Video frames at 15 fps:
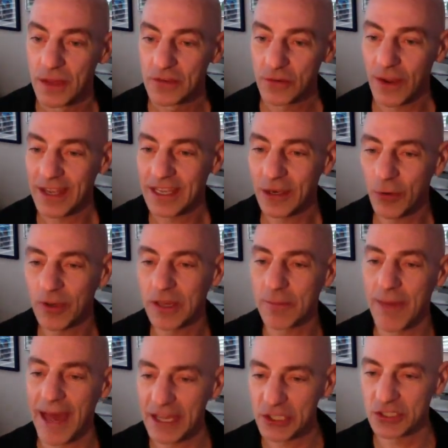So I can only
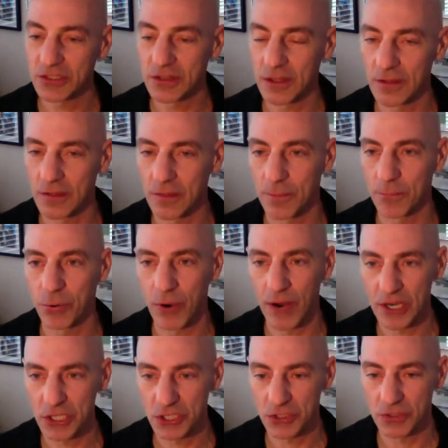imagine the
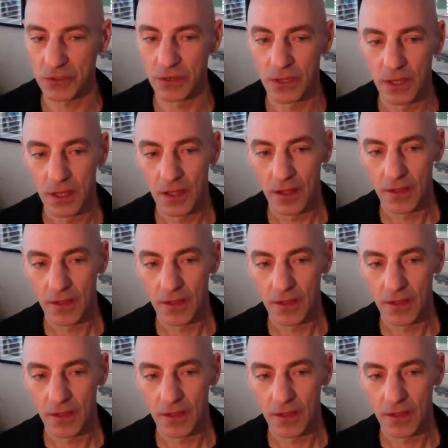pressure